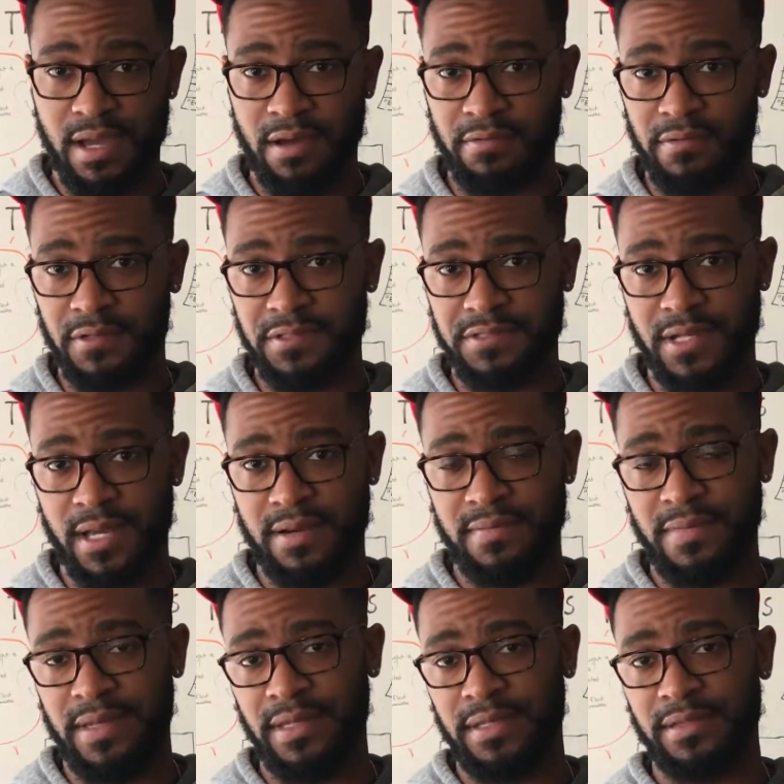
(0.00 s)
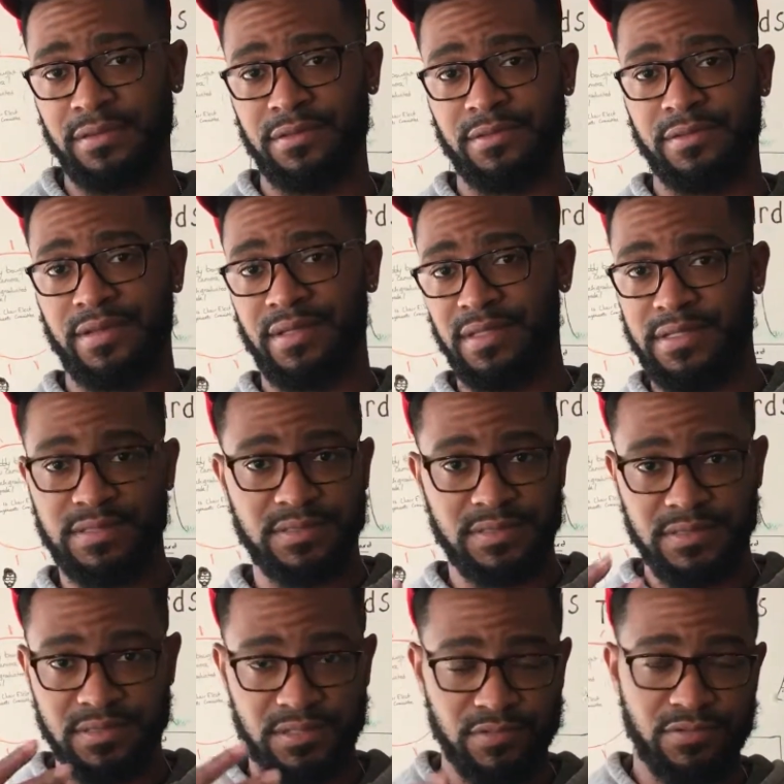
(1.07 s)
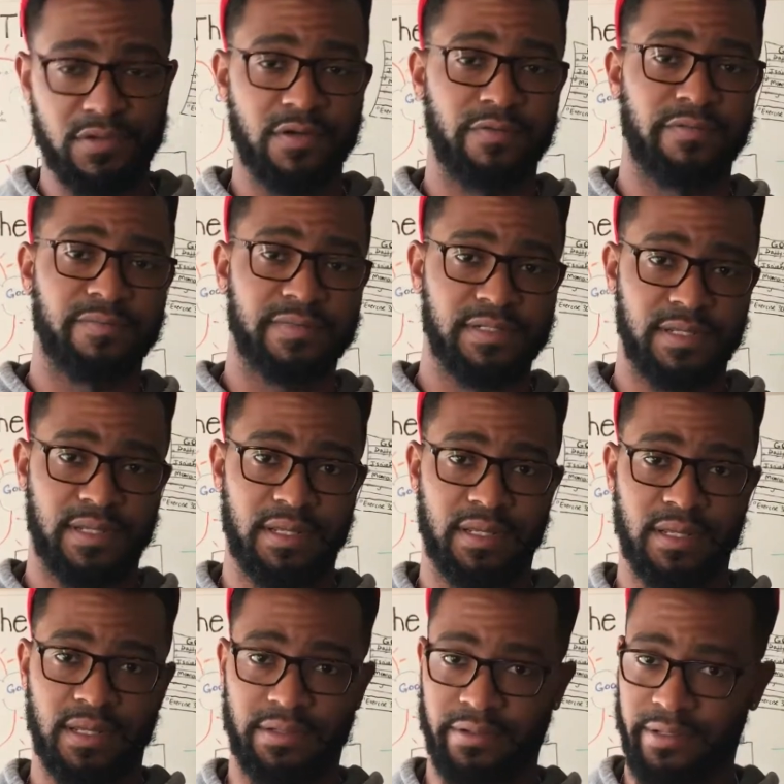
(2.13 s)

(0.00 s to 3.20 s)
I want to try to make it through at least 2 of them today.